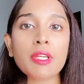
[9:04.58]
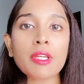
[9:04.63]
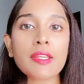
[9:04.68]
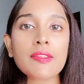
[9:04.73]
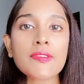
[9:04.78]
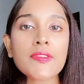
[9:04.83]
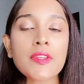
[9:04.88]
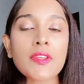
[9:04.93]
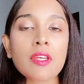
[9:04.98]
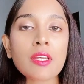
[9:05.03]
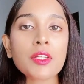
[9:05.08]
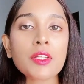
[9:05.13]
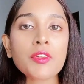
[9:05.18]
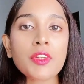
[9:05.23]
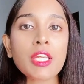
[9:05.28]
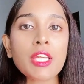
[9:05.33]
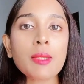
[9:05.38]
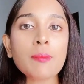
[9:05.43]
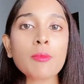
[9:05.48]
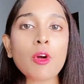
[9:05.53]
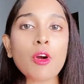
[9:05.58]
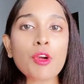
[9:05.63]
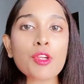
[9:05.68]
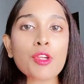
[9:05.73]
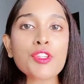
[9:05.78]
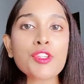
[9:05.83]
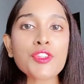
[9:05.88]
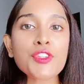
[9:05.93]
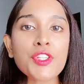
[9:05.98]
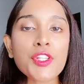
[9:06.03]
based cream or
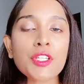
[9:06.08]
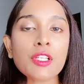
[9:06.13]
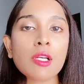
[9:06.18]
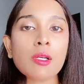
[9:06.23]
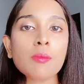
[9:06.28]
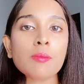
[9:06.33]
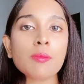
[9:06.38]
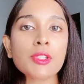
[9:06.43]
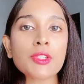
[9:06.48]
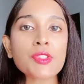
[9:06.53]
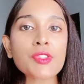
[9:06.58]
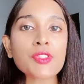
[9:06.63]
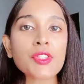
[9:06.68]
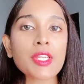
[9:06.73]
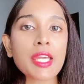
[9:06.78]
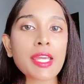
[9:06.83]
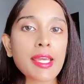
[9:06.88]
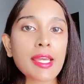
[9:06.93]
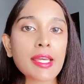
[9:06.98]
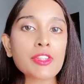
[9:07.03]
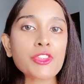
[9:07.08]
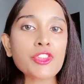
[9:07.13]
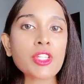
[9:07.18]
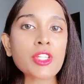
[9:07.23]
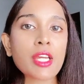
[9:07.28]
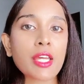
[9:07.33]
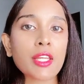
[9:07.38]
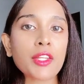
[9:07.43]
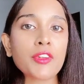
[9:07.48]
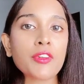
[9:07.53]
serum, because
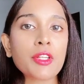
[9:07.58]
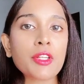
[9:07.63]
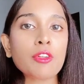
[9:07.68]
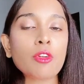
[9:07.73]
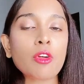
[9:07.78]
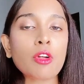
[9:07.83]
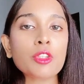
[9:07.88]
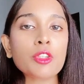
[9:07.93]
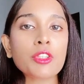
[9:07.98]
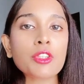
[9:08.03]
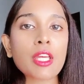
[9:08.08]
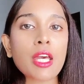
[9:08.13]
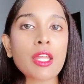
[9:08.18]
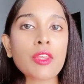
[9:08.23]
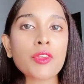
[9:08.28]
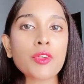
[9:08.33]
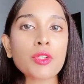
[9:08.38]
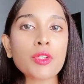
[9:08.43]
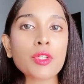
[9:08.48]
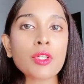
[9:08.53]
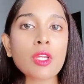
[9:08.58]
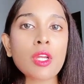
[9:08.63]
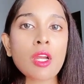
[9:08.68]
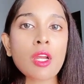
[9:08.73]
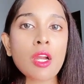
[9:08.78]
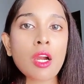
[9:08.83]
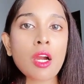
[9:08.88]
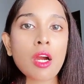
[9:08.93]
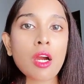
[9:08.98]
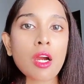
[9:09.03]
AHA and retinol together
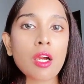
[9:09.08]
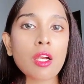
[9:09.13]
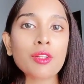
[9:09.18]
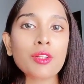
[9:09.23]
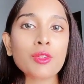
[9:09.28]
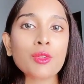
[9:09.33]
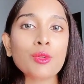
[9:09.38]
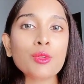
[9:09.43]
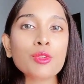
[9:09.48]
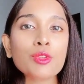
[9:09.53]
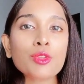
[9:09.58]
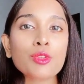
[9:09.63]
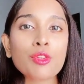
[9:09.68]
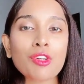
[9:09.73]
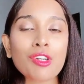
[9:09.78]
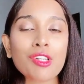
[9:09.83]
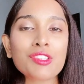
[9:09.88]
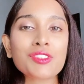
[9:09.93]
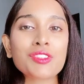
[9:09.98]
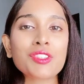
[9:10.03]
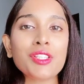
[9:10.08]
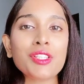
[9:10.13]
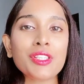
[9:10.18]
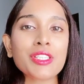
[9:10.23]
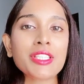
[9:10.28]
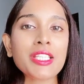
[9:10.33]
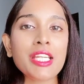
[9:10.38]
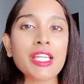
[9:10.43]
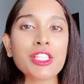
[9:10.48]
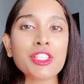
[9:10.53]
are known to cause
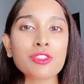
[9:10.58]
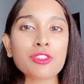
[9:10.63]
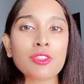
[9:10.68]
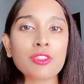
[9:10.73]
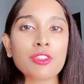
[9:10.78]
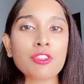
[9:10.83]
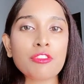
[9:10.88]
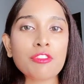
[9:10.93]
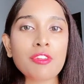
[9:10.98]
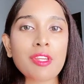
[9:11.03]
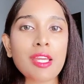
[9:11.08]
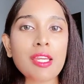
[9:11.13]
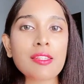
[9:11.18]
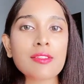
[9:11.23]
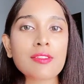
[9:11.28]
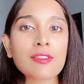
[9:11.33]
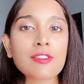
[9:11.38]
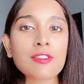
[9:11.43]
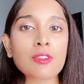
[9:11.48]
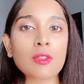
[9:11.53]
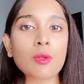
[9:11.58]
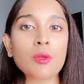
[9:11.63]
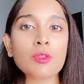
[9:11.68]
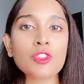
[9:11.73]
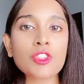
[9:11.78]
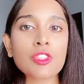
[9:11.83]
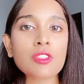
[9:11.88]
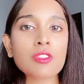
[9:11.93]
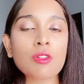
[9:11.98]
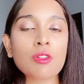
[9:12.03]
irritation on the face. So
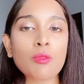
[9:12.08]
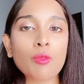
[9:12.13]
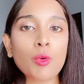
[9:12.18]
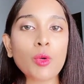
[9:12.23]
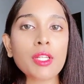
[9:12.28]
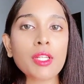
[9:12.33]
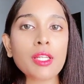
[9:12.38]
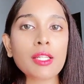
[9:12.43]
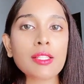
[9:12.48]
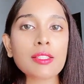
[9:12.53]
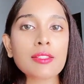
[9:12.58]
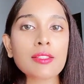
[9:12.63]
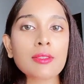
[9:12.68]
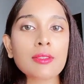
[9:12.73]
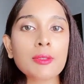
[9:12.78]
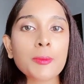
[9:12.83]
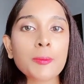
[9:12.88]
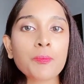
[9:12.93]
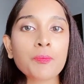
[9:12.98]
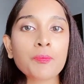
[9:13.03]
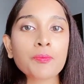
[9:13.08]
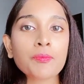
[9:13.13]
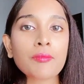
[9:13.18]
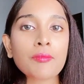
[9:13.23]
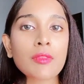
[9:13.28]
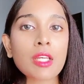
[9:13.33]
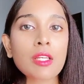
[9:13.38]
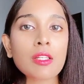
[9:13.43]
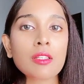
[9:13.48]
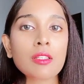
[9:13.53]
just avoid it.
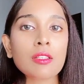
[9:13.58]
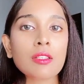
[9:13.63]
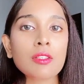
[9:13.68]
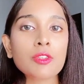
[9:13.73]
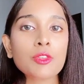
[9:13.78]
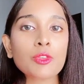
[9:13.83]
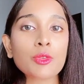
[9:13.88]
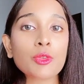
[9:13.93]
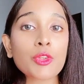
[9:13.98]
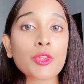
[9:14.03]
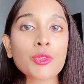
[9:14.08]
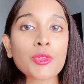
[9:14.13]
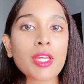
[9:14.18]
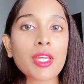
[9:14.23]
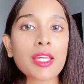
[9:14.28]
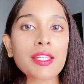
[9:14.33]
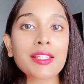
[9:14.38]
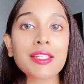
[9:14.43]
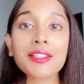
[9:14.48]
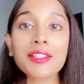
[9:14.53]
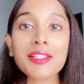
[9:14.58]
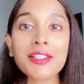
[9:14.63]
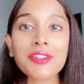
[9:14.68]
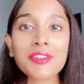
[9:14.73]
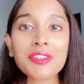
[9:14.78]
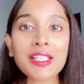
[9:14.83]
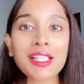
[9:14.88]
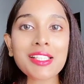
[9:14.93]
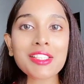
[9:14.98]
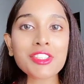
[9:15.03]
Do not get any
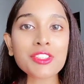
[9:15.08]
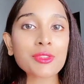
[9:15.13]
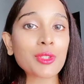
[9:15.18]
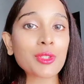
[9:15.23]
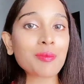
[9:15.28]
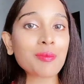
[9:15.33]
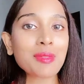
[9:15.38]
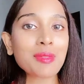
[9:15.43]
irritation or